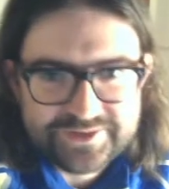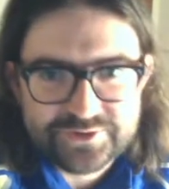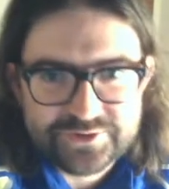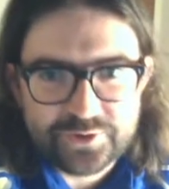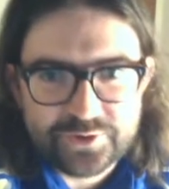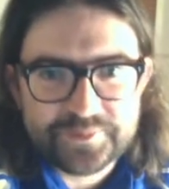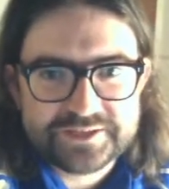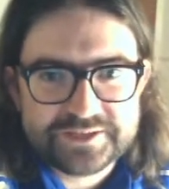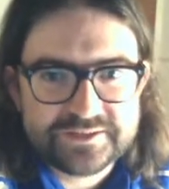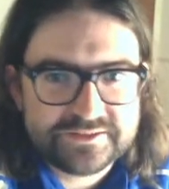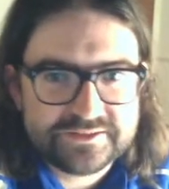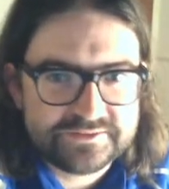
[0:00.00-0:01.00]

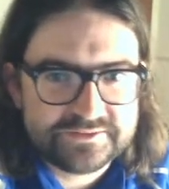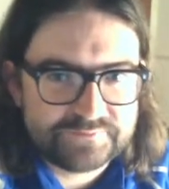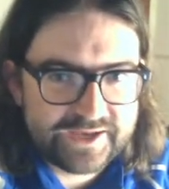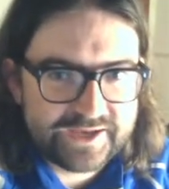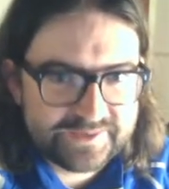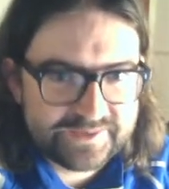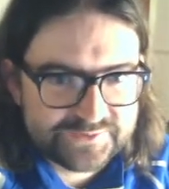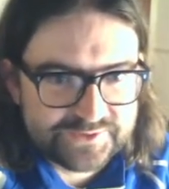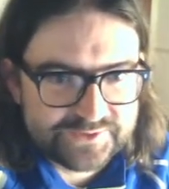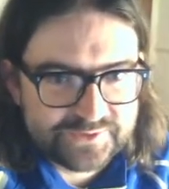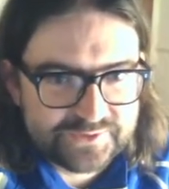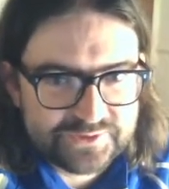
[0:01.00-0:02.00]
comically perhaps
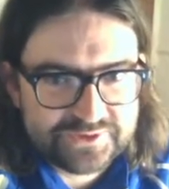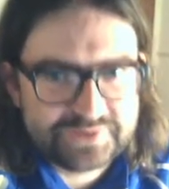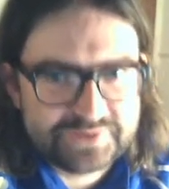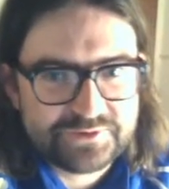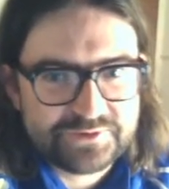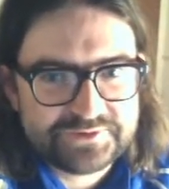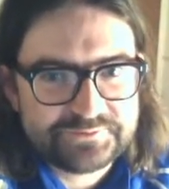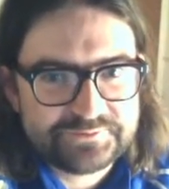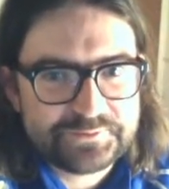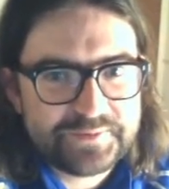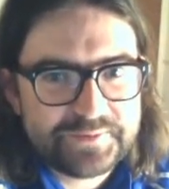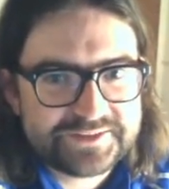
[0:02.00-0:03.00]
uh, we're gonna we're gonna
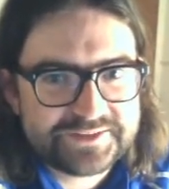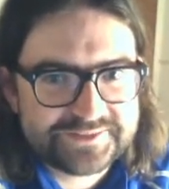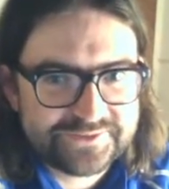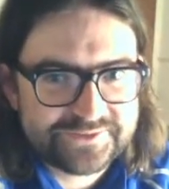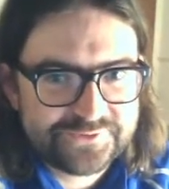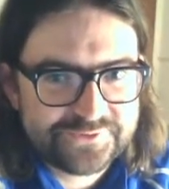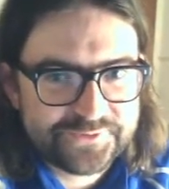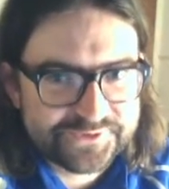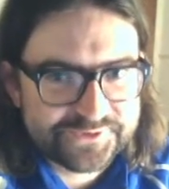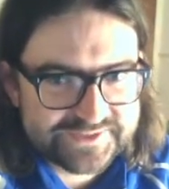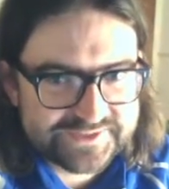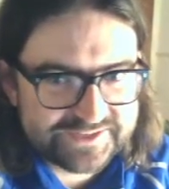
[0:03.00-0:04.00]
we might see a few
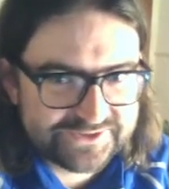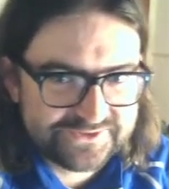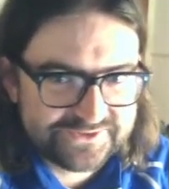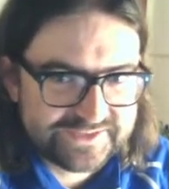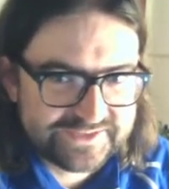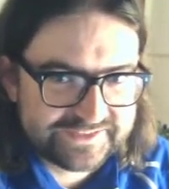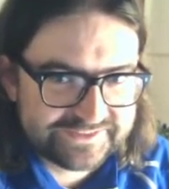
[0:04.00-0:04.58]
more statues getting